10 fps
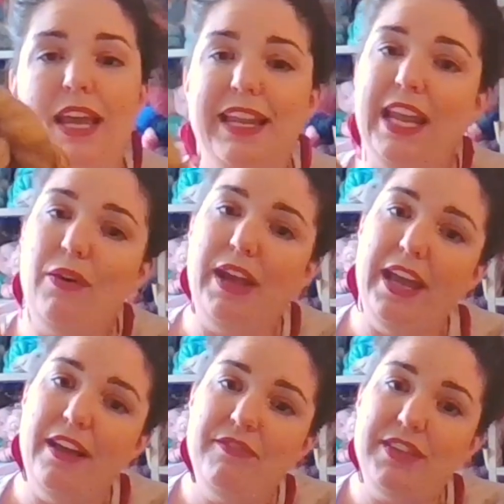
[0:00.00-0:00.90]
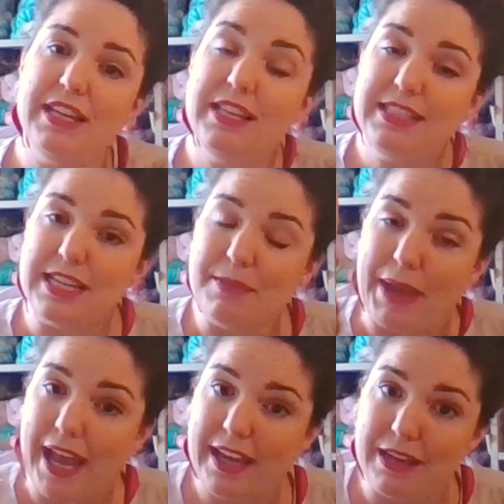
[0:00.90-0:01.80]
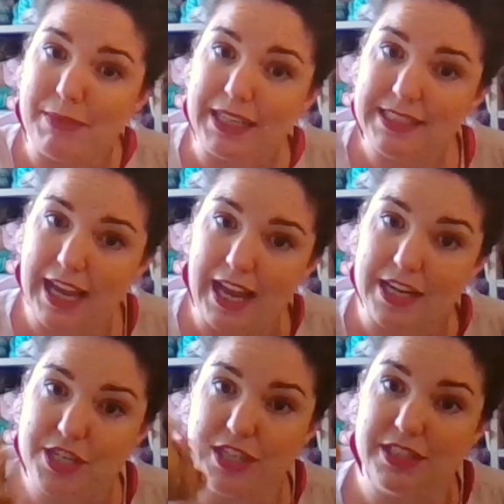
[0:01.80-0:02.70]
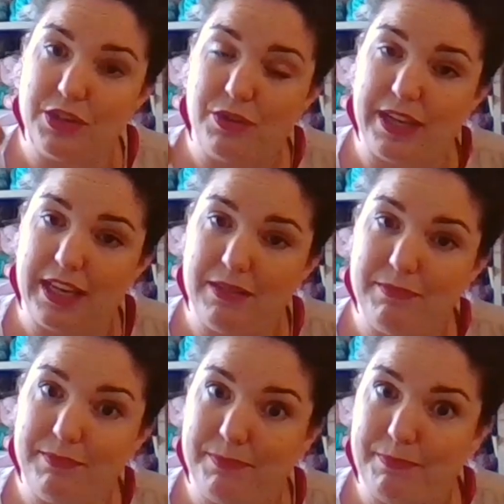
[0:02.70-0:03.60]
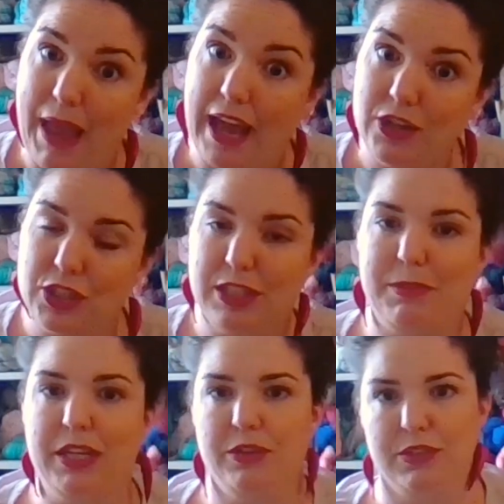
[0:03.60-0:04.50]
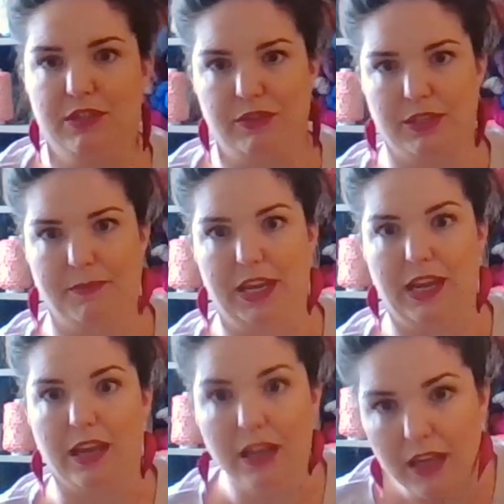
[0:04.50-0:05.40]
And now I have this back in my stash. And so it can actually be used for something